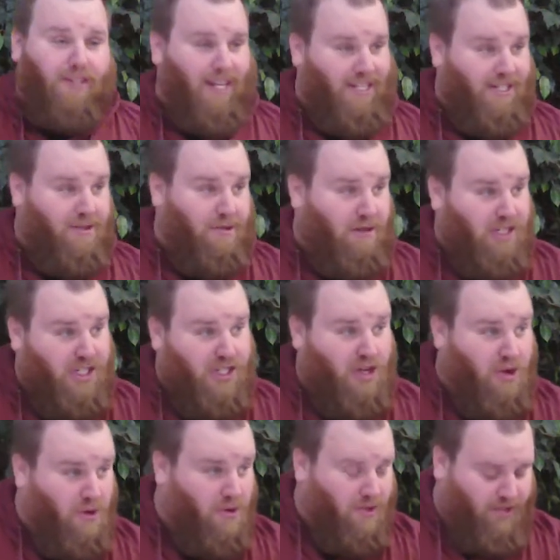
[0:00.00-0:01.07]
land. So they're
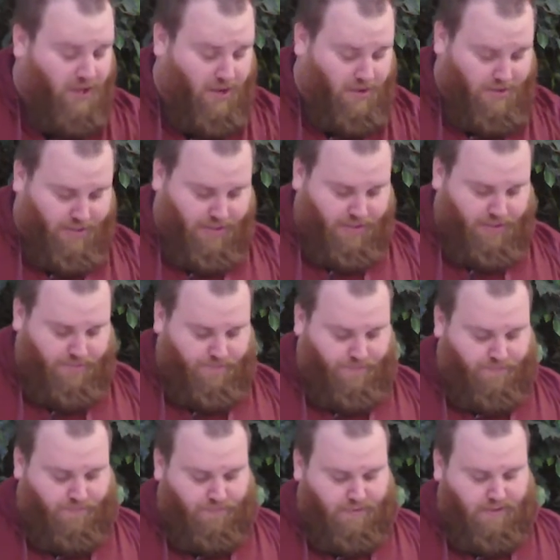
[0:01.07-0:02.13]
so close.
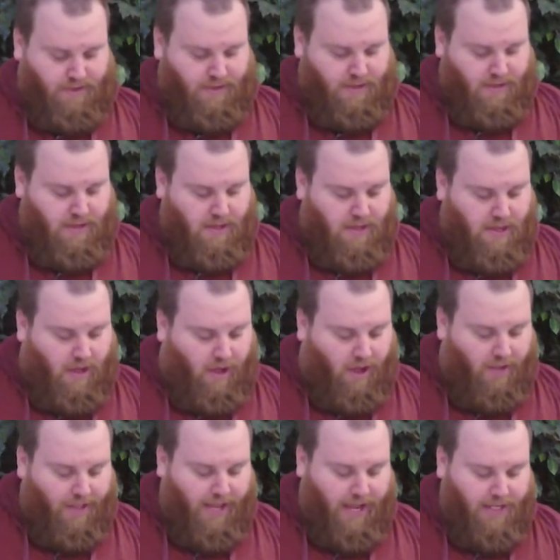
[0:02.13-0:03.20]

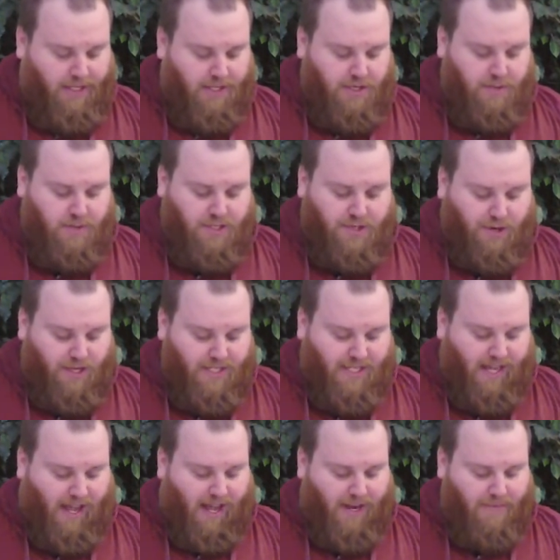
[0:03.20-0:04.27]
All they had to do was trust
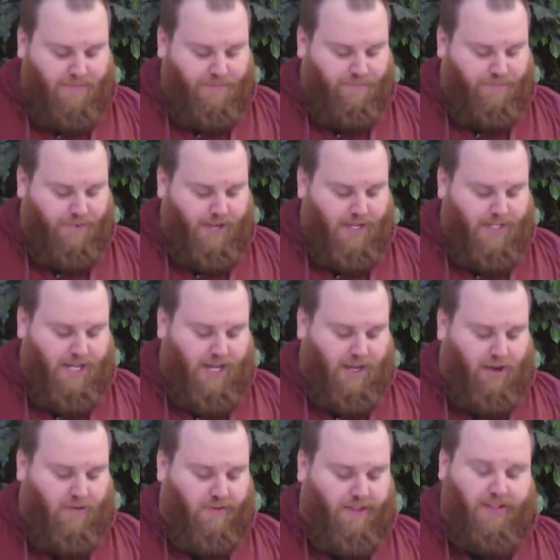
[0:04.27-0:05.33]
God and
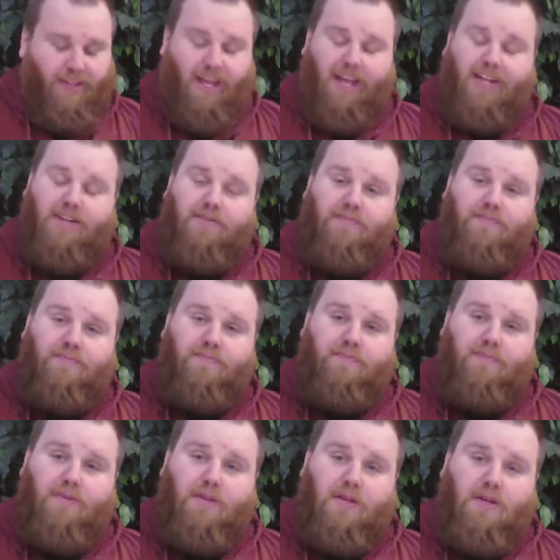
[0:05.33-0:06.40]
take over the land.
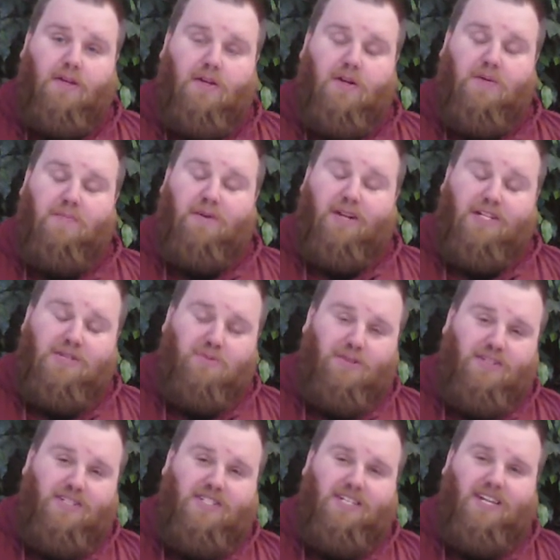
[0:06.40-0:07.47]
But as
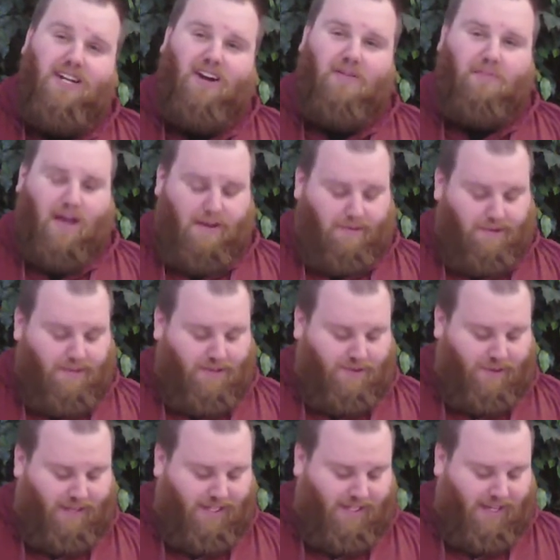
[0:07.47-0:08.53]
we'll see in our Bible
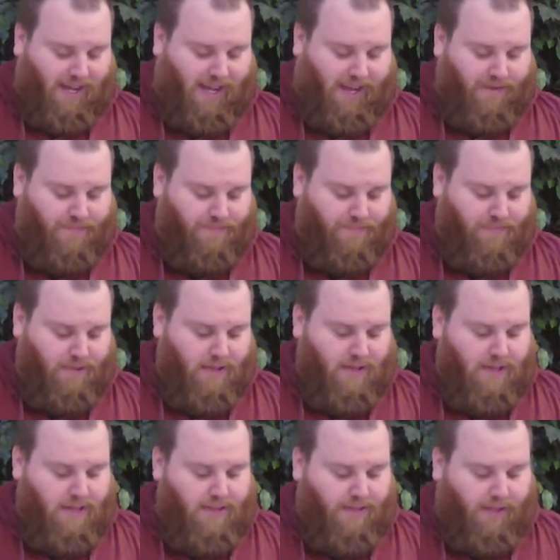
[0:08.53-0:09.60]
story today,
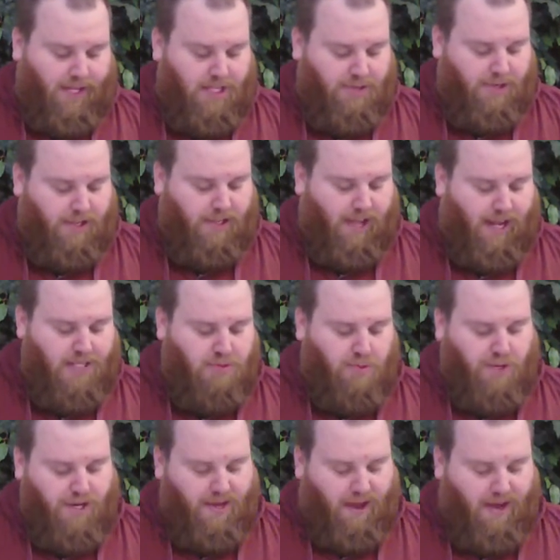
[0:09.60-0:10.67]
the Israelites
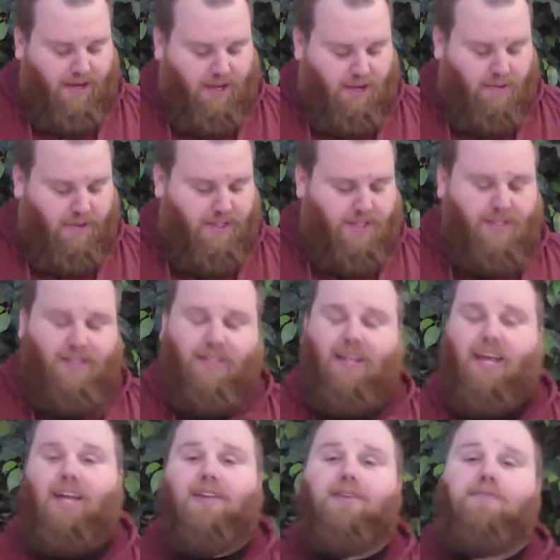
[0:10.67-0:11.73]
would not go into the
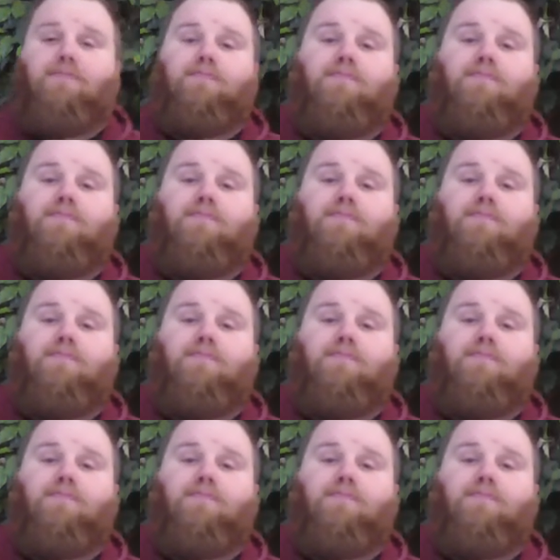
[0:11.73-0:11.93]
land.